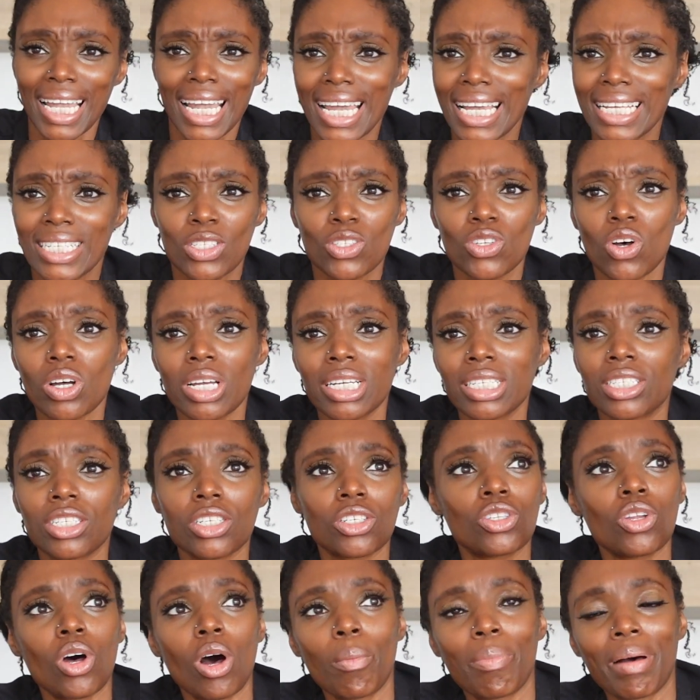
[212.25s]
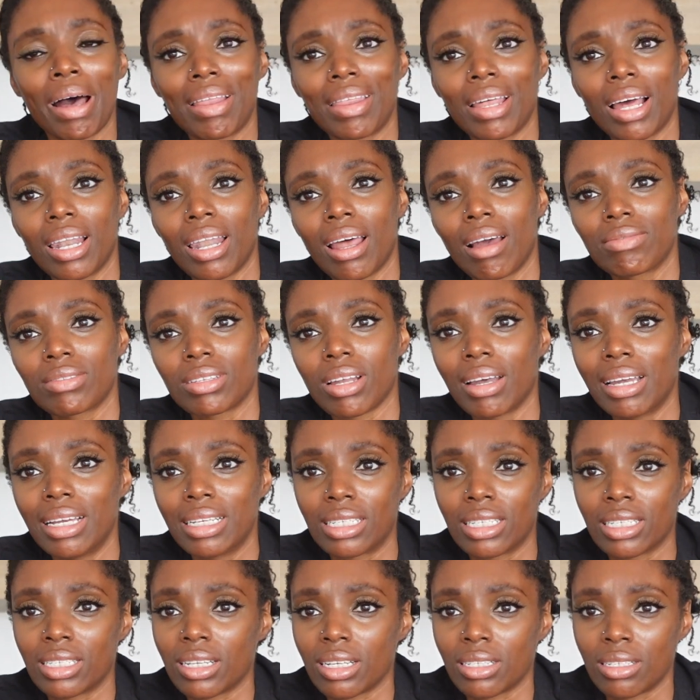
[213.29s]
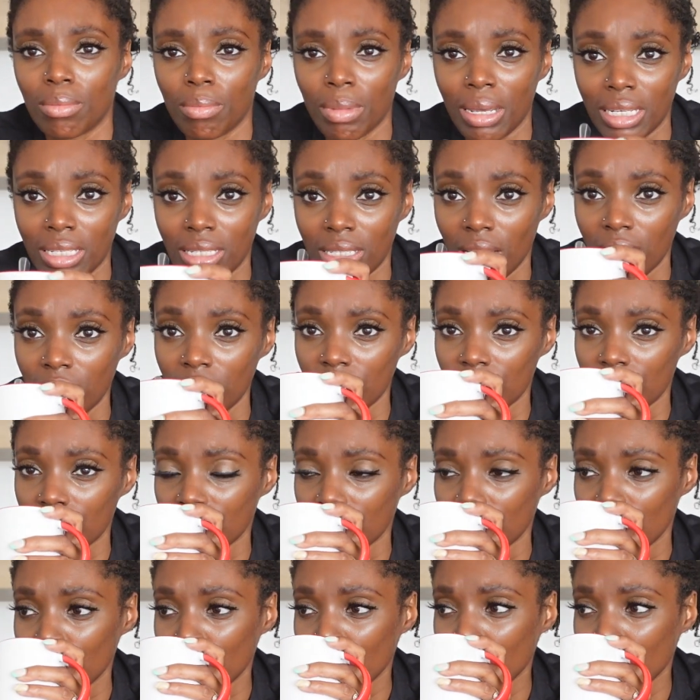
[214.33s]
It's just not about that lifestyle. It just doesn't make sense.